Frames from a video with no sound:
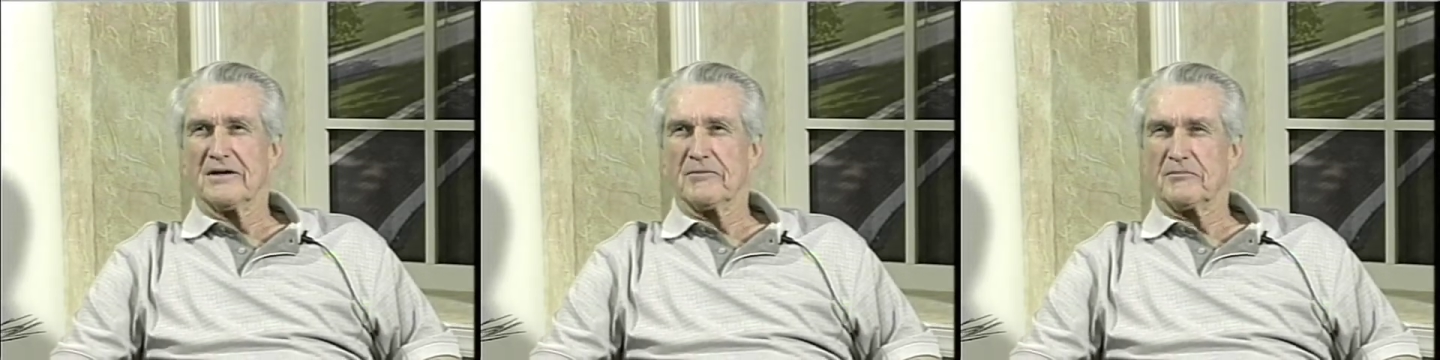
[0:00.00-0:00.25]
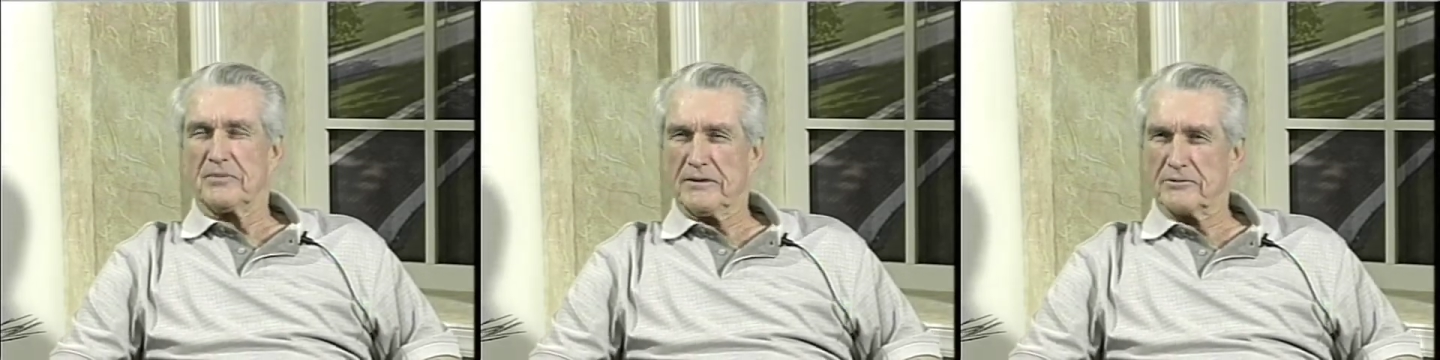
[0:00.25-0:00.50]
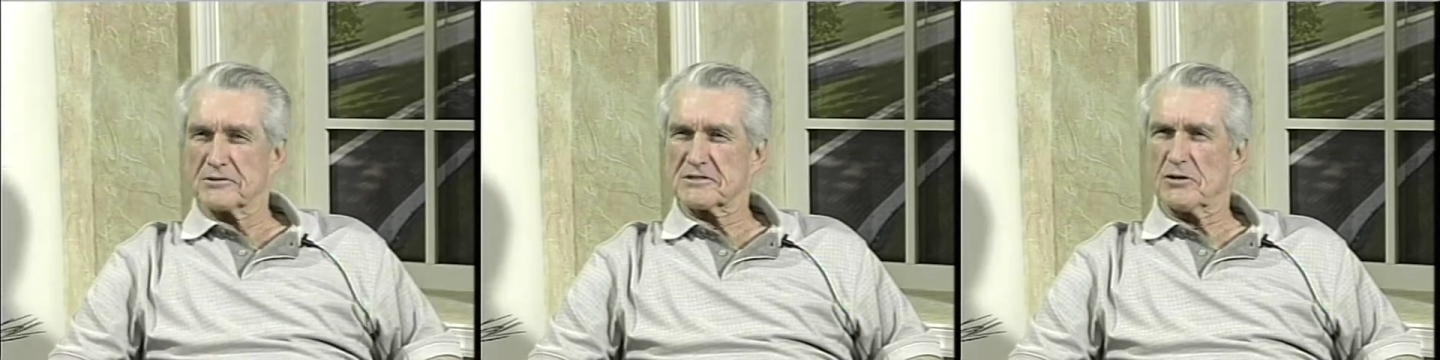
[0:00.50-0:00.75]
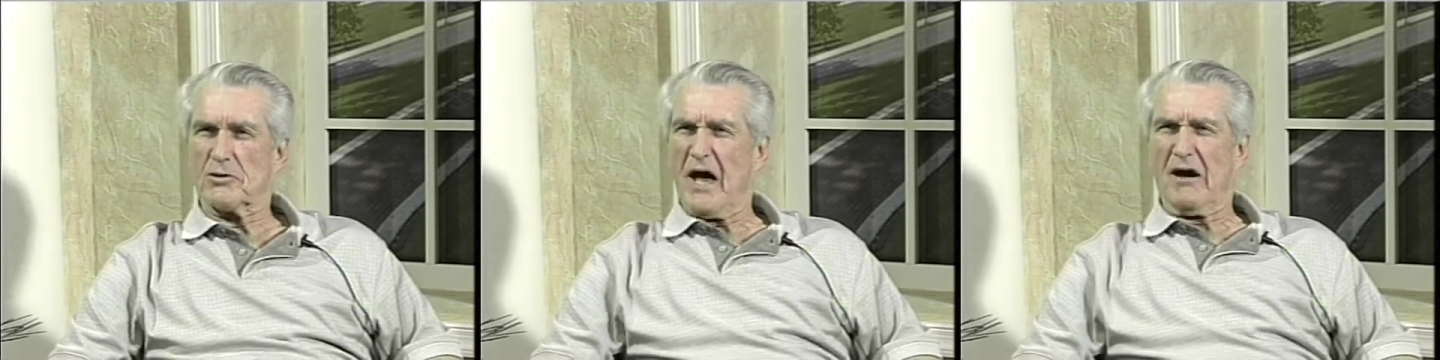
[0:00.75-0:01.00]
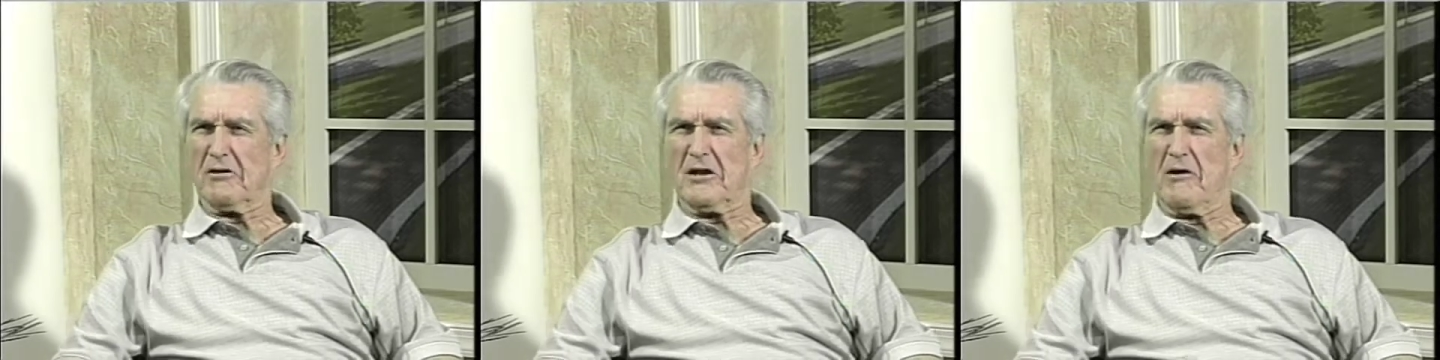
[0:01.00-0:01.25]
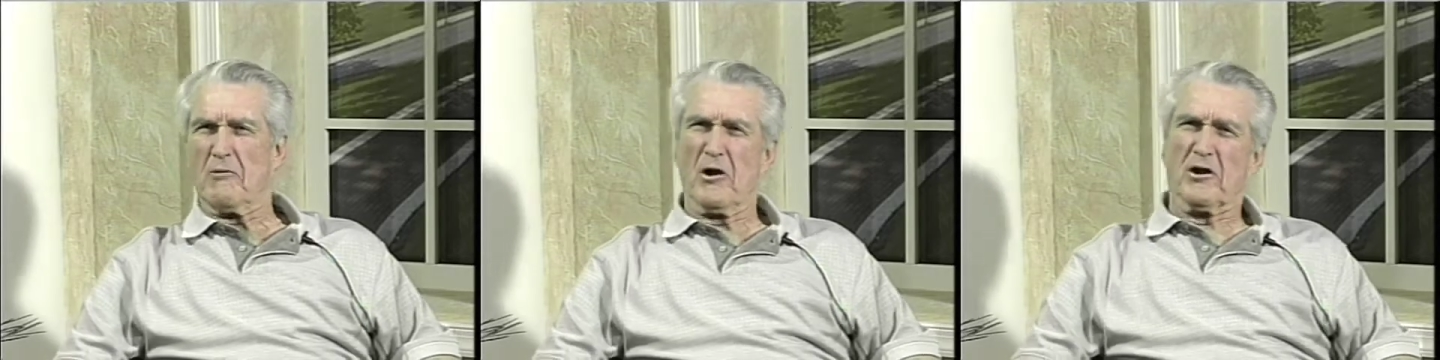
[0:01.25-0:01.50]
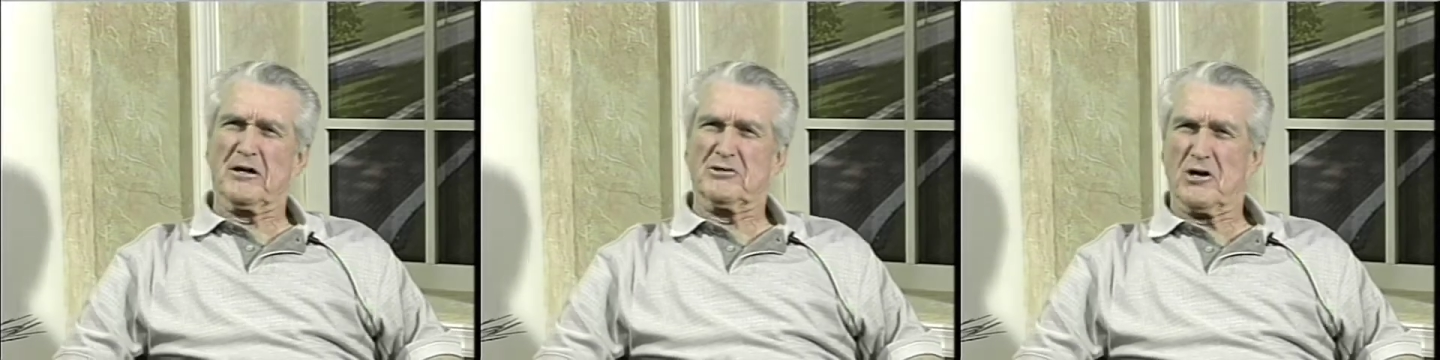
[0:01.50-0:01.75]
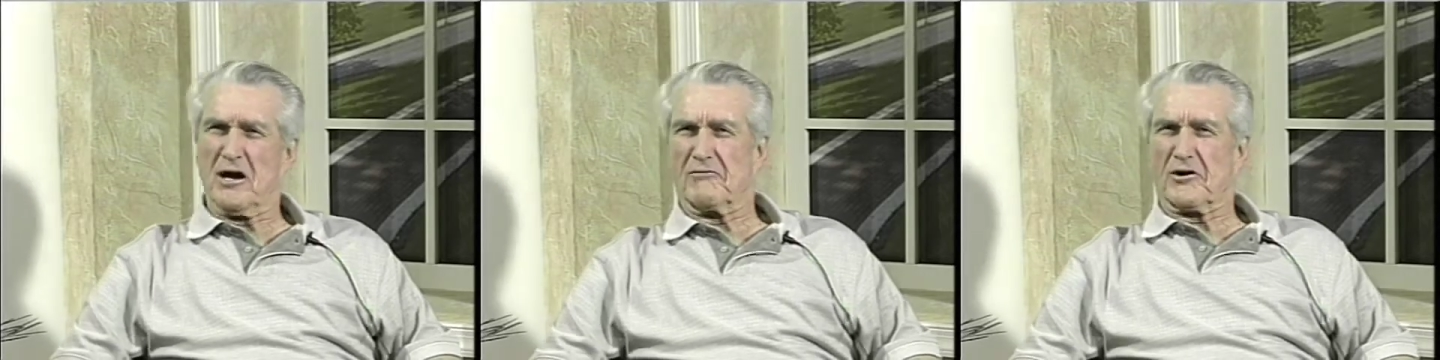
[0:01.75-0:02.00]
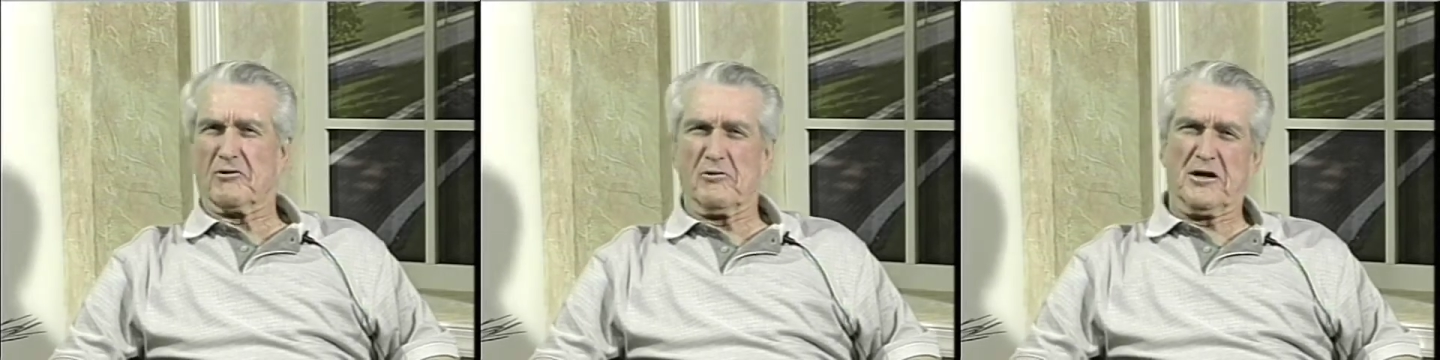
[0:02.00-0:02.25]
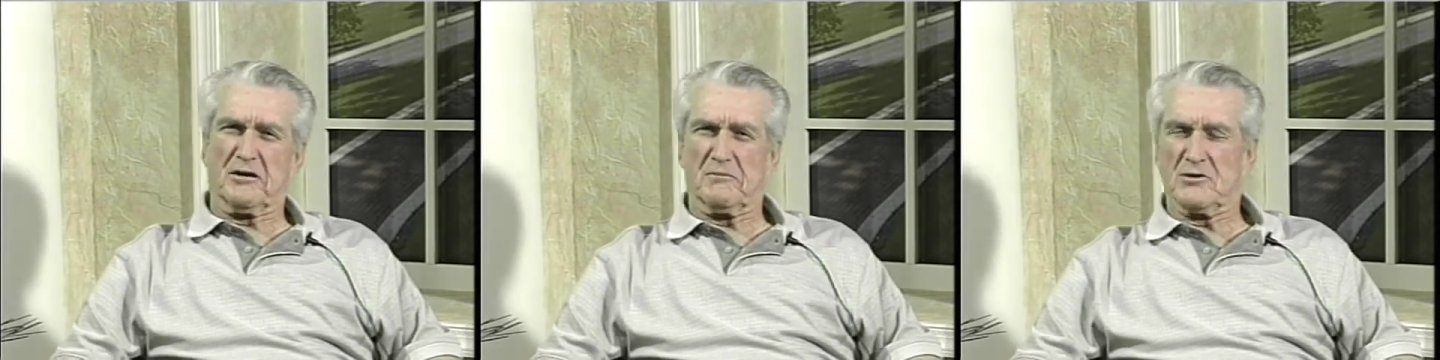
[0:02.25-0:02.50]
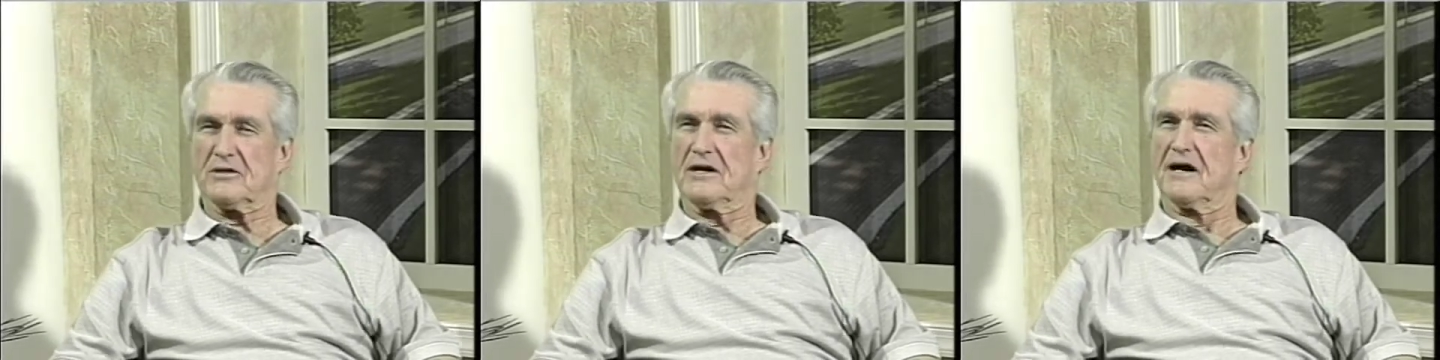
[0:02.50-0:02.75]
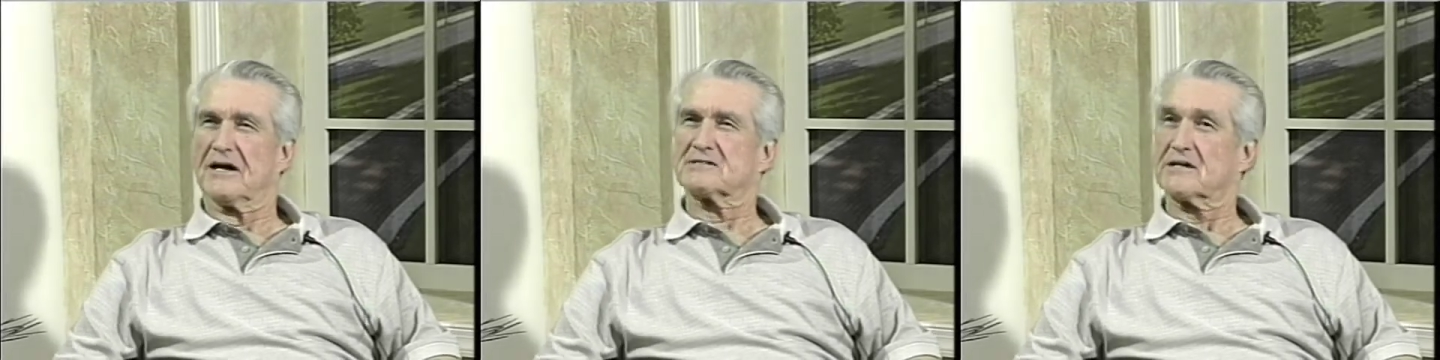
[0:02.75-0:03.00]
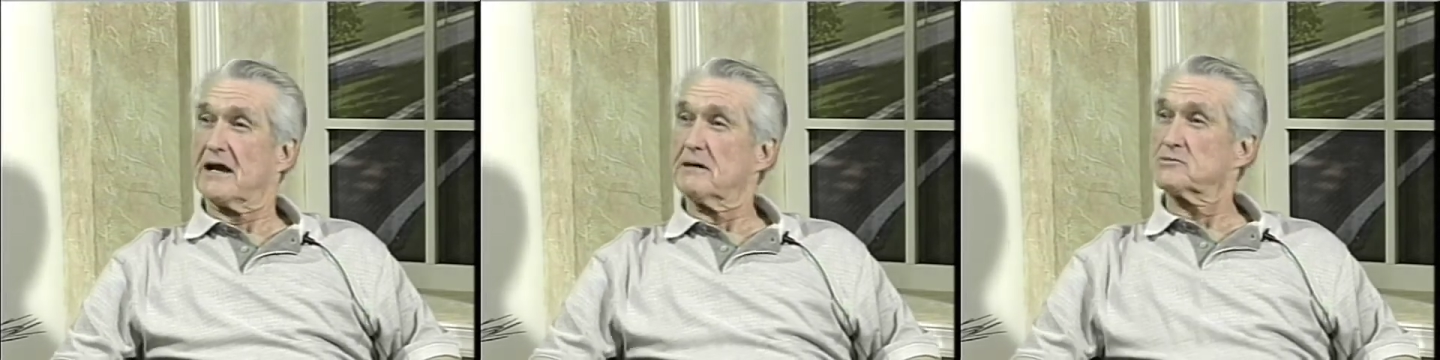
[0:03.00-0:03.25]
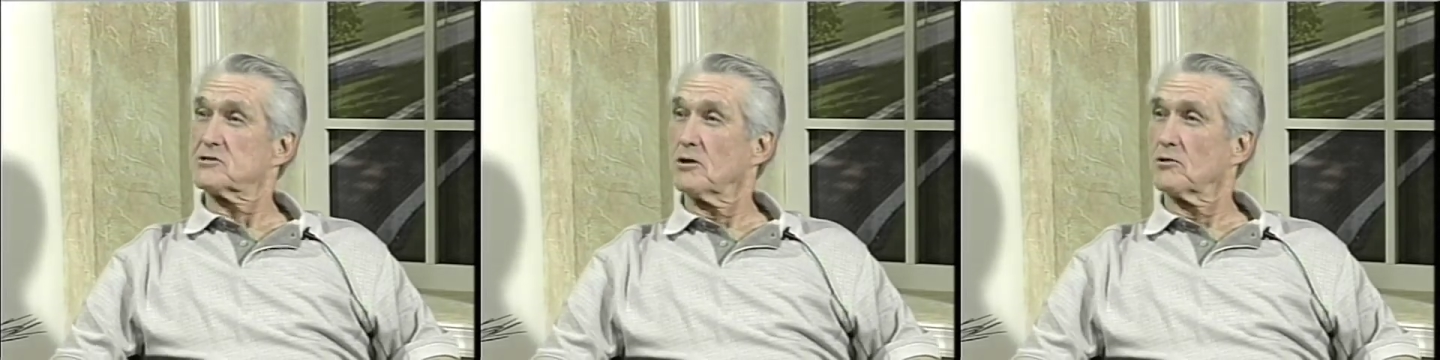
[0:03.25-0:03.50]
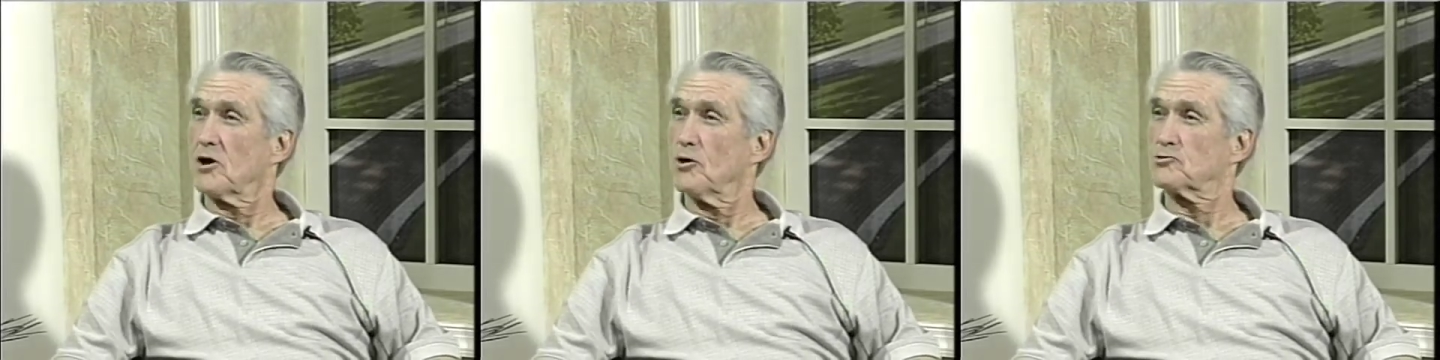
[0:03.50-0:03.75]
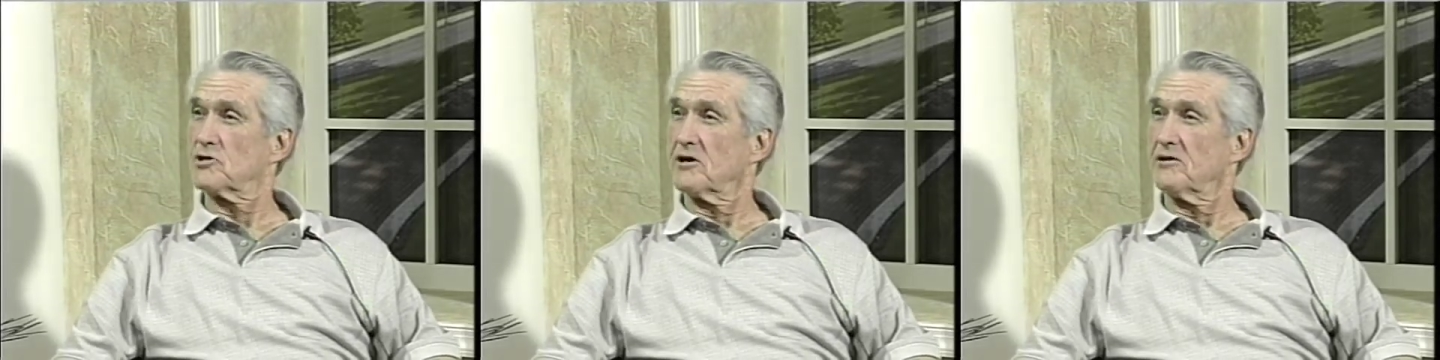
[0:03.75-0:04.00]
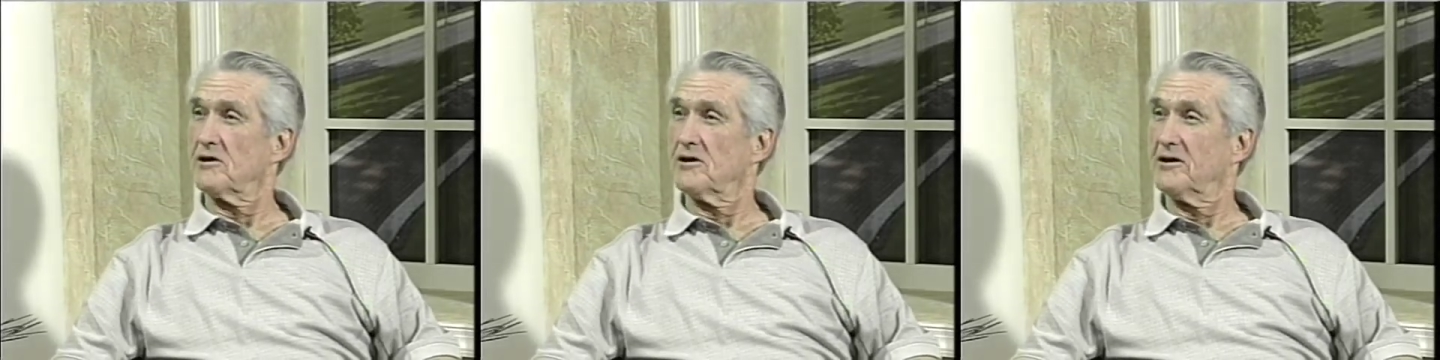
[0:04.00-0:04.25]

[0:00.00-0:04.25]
people said, "How in the world did you ever go into music?" I said, "I'm still coaching.